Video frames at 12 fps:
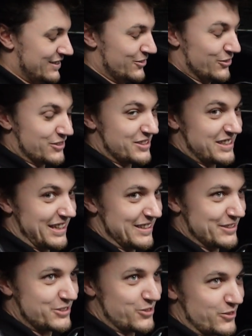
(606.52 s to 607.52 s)
Not to say
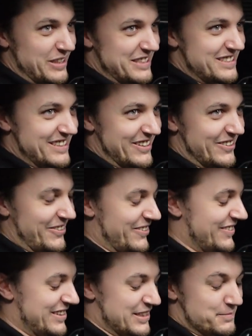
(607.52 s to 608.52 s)
that stock ECU
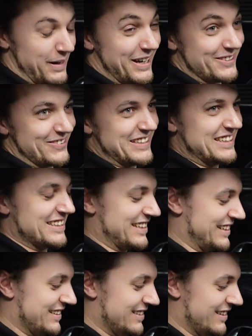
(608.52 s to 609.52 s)
is bad or
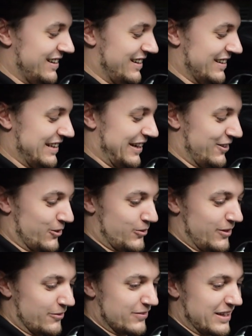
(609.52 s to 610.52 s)
anything, they are
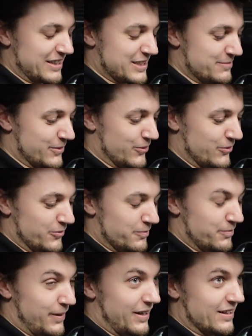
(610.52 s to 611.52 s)
quite flexible,
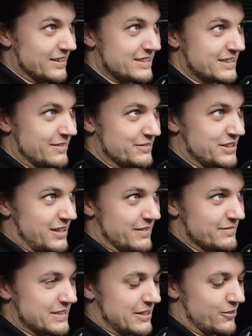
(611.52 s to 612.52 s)
but
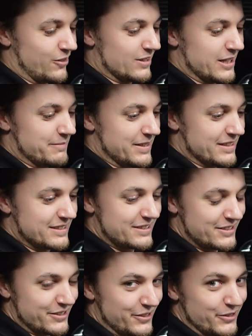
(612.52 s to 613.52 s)
sometimes there are
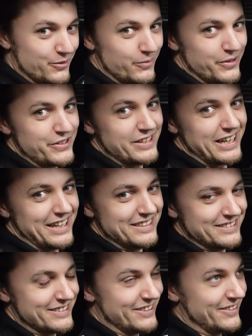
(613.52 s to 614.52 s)
limits to what you
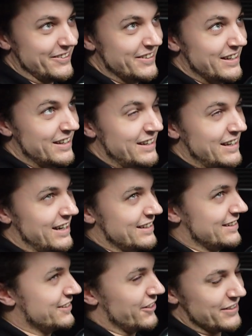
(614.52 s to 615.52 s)
can do. And
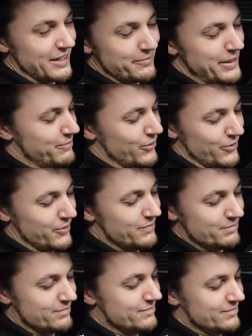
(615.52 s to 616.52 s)
I know that people
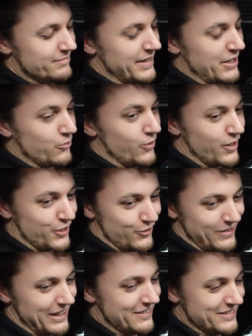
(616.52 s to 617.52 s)
make
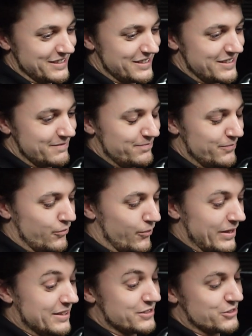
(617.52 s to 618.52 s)
workarounds
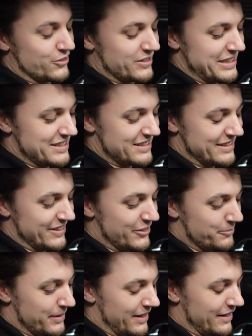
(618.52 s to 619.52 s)
with the stock ECU,
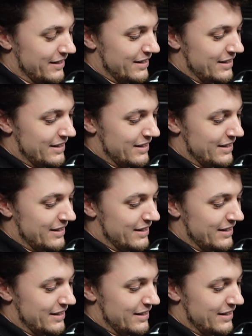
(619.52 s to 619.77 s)
but